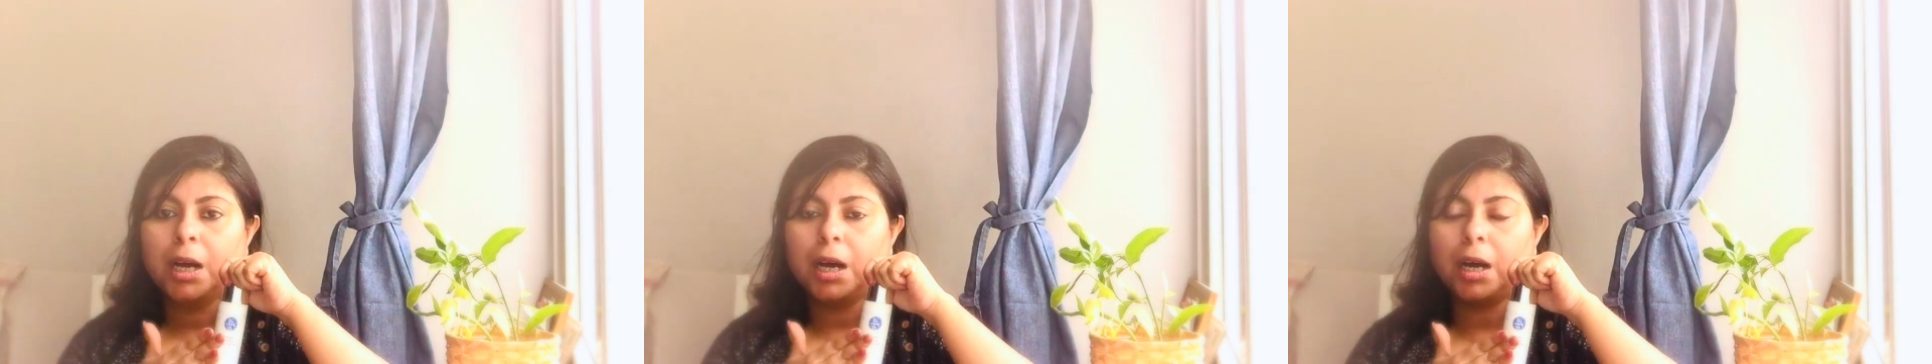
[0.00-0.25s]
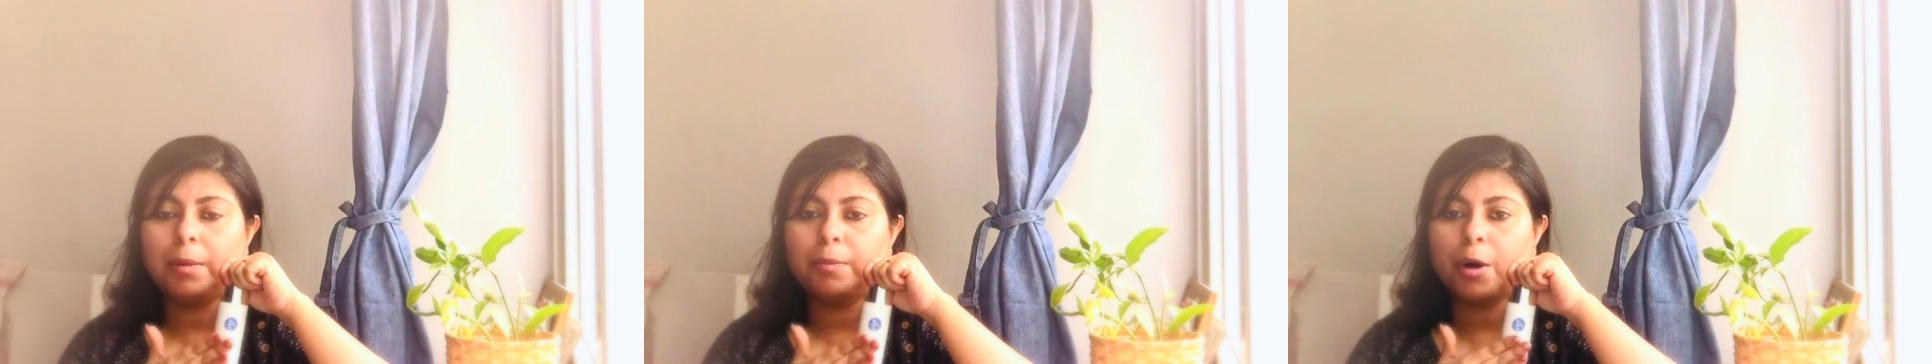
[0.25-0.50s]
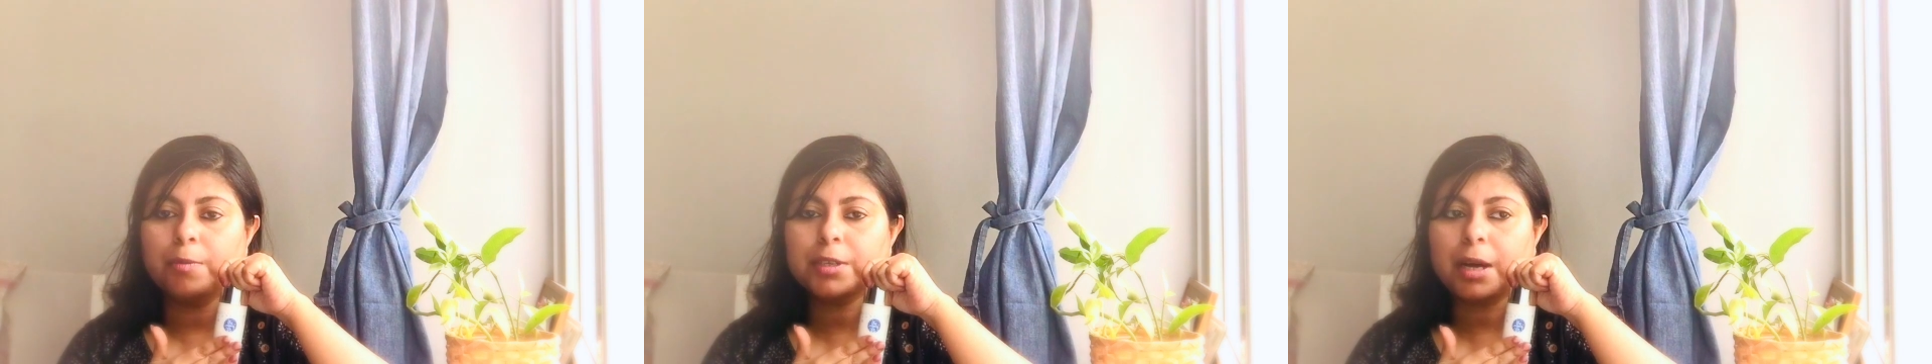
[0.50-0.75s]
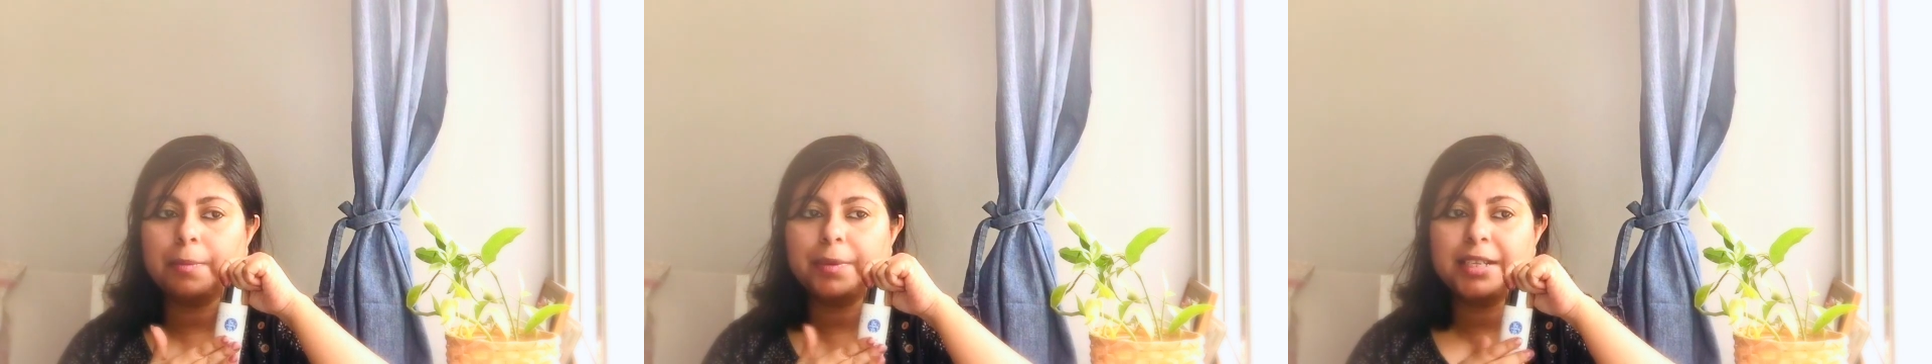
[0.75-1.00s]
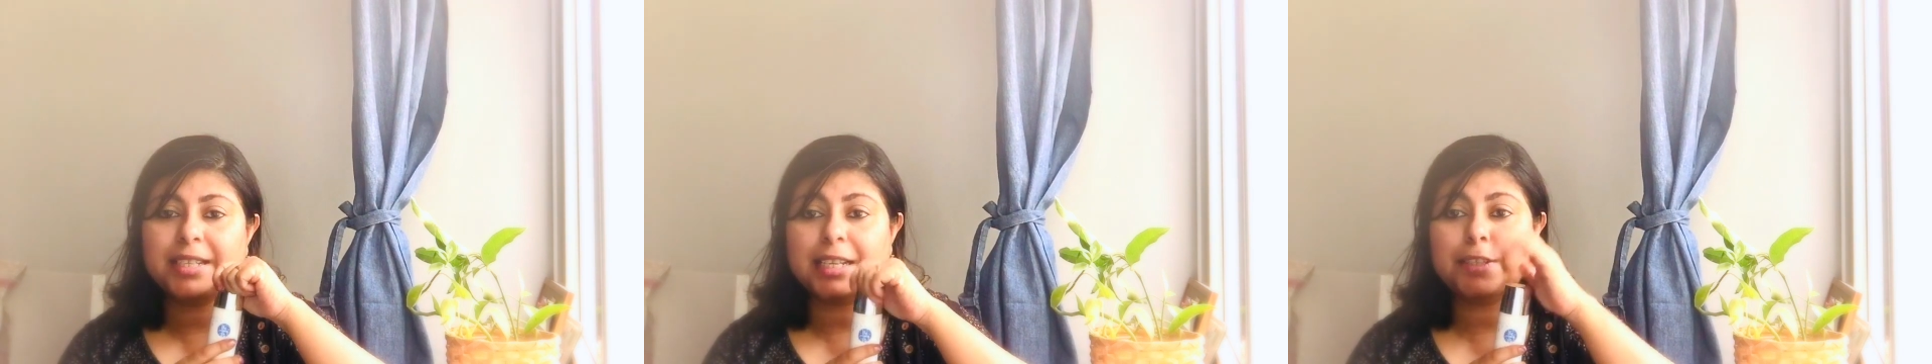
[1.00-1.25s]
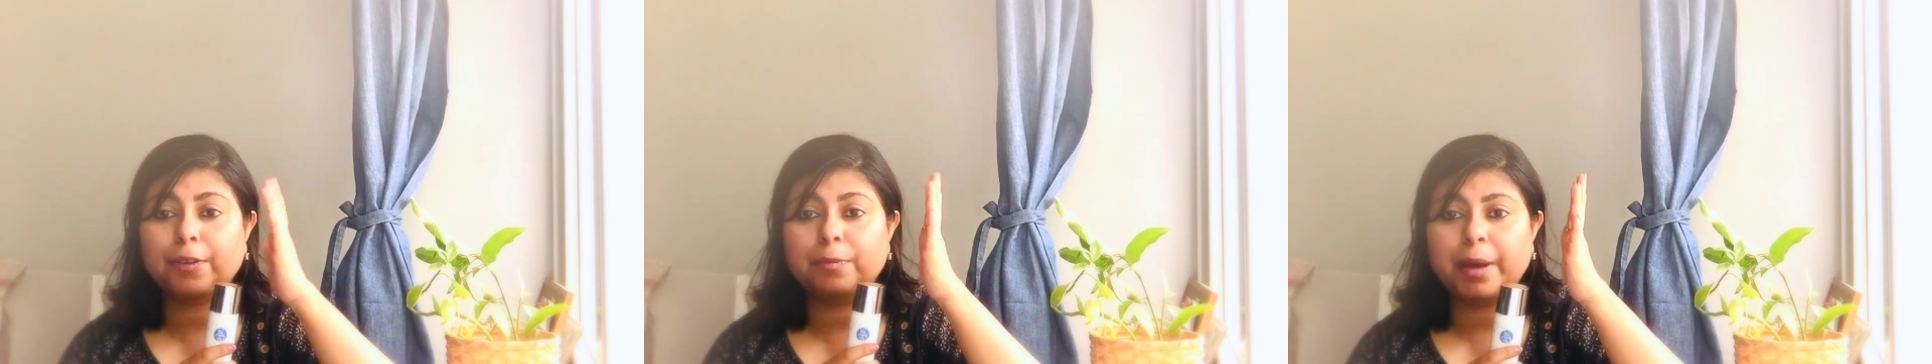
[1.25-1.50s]
Mom's Company
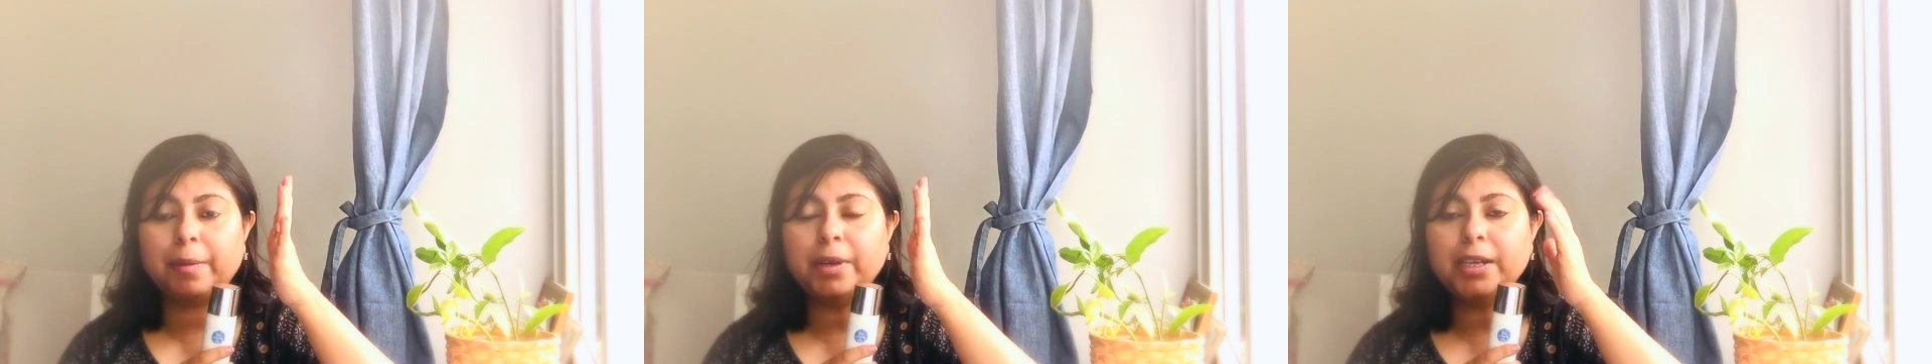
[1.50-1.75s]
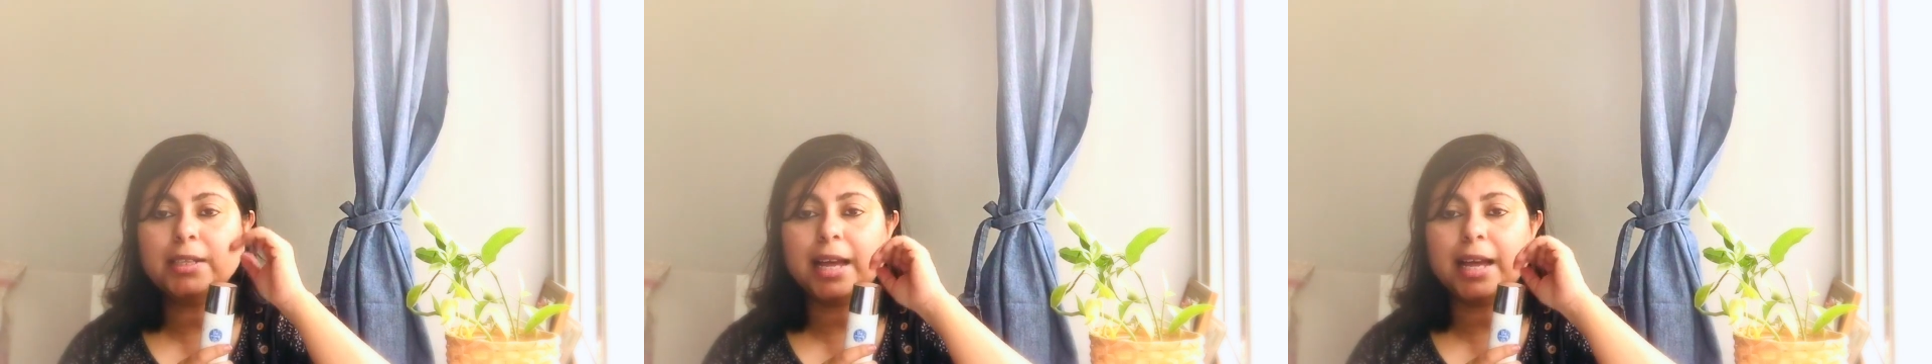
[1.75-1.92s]
sets for babies,